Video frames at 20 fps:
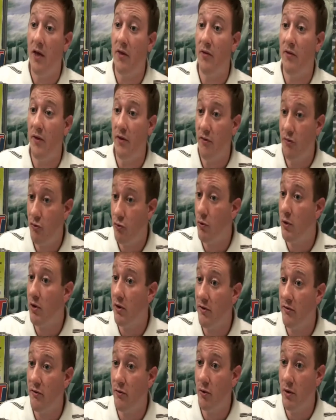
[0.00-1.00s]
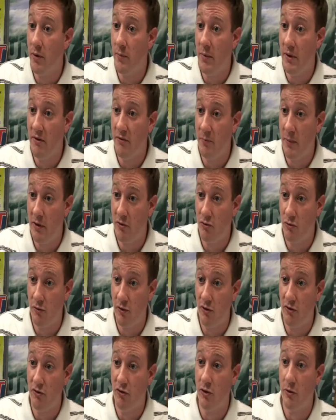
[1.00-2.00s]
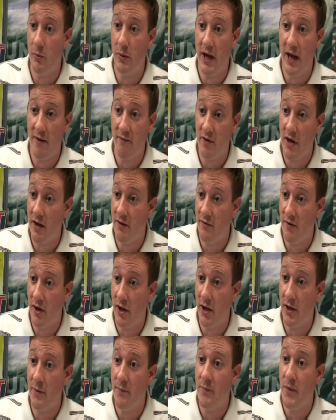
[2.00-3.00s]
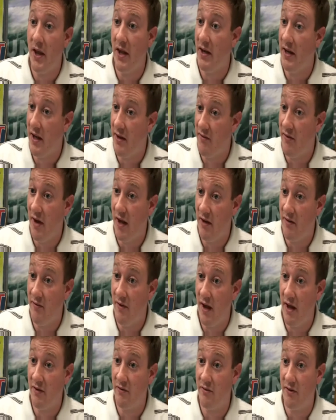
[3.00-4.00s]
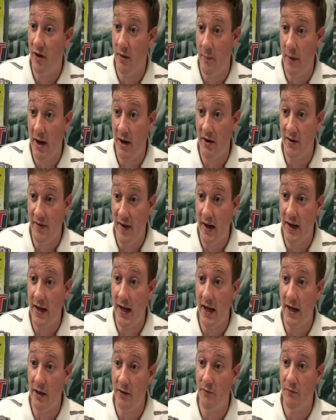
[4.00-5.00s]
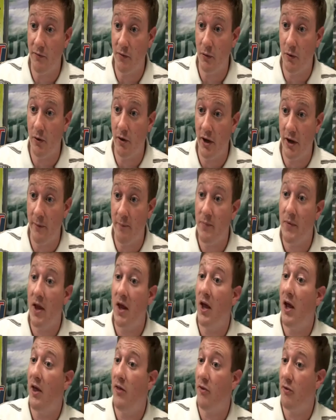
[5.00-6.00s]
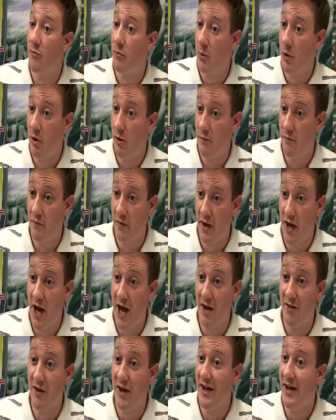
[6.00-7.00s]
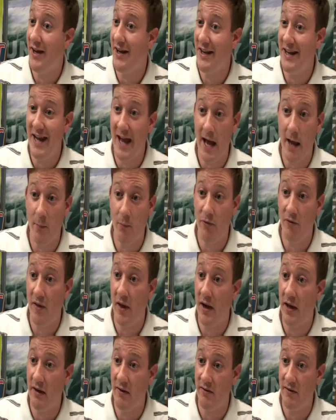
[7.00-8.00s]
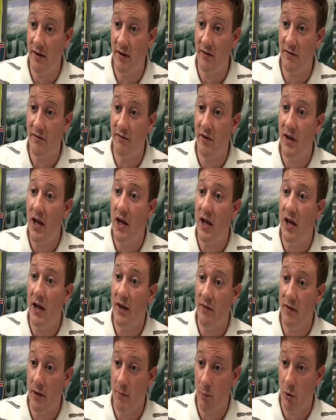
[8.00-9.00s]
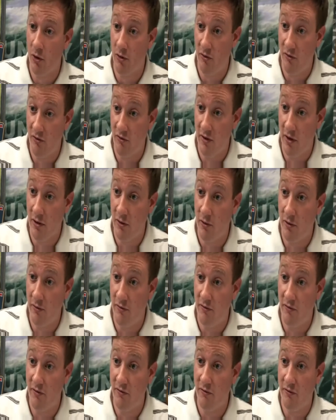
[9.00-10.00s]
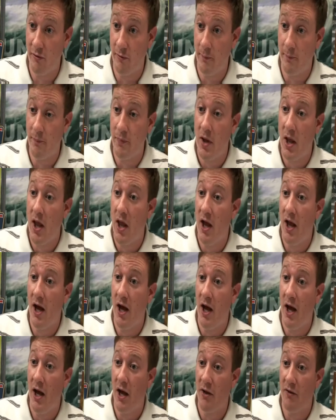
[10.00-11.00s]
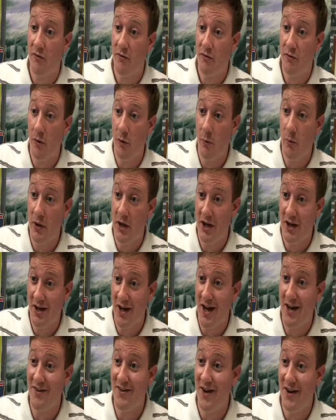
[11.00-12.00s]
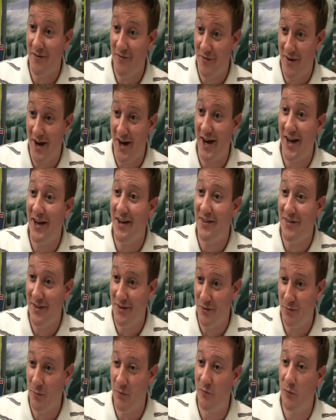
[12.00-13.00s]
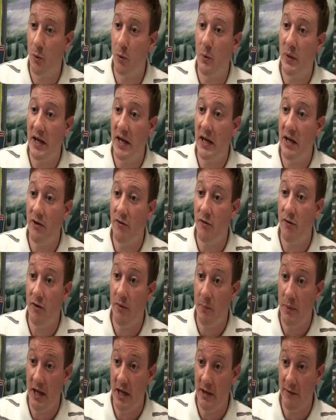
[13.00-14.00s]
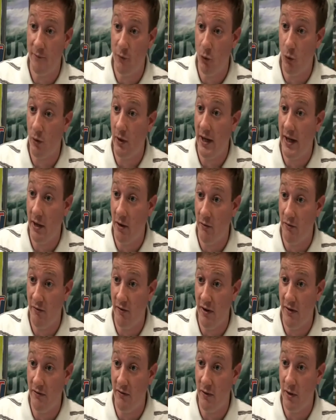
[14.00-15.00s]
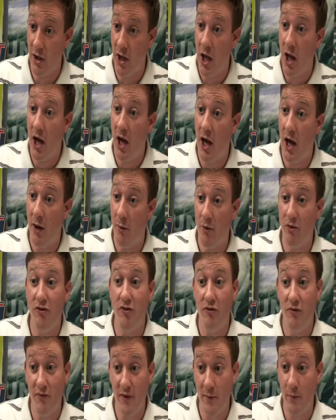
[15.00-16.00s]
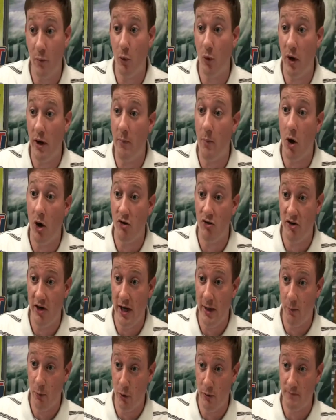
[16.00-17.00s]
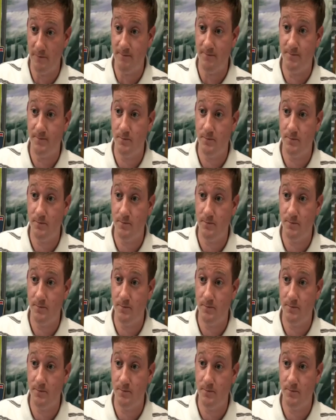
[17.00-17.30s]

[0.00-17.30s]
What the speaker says: This drill is going to be special this year. We have not done an end-to-end test in about a decade in Florida, and this will hopefully highlight any gaps that exist in the emergency alert system so we can identify this before we get into the peak of tornado season, which is February, March, and April.